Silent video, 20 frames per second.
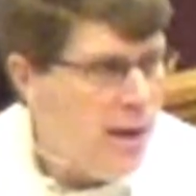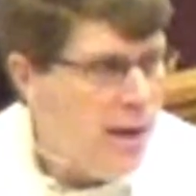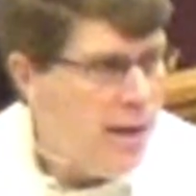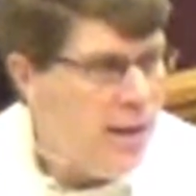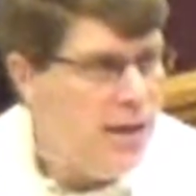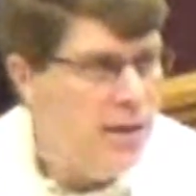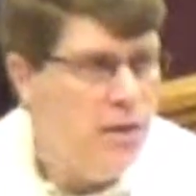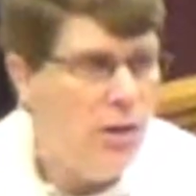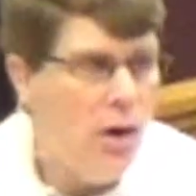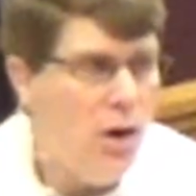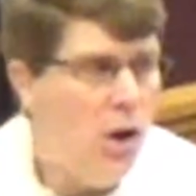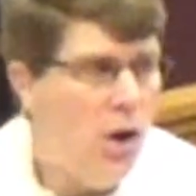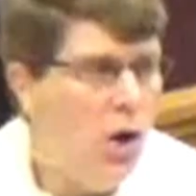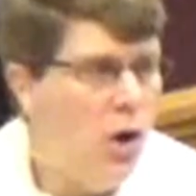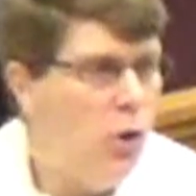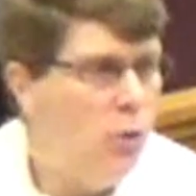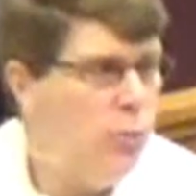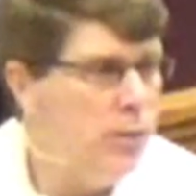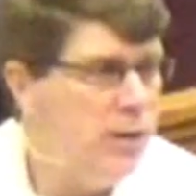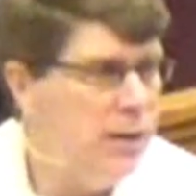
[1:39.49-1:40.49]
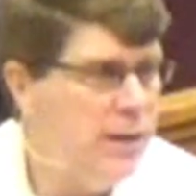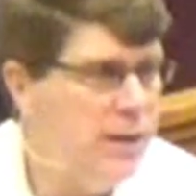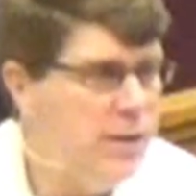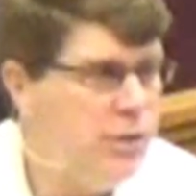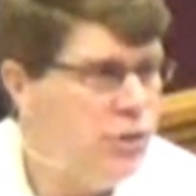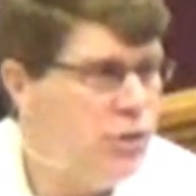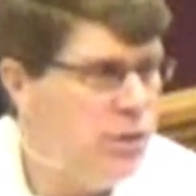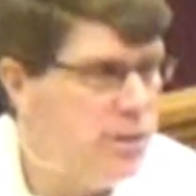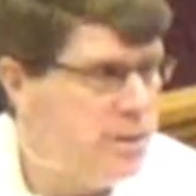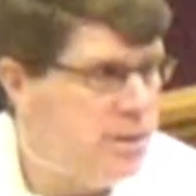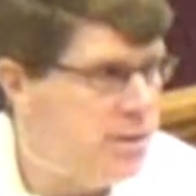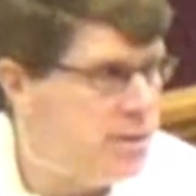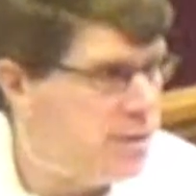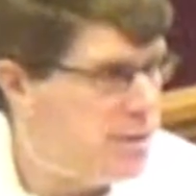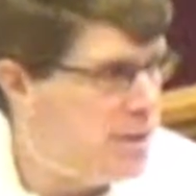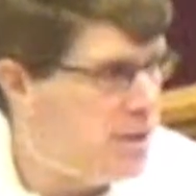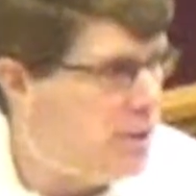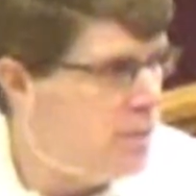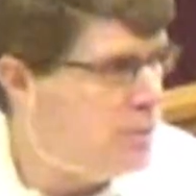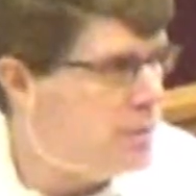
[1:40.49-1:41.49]
And in all
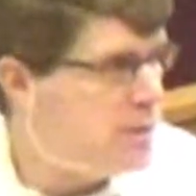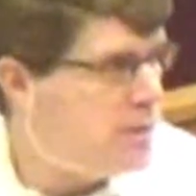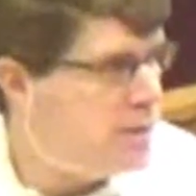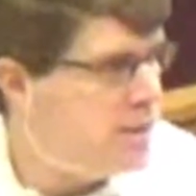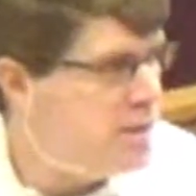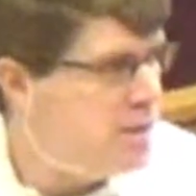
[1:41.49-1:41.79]
religions, there's a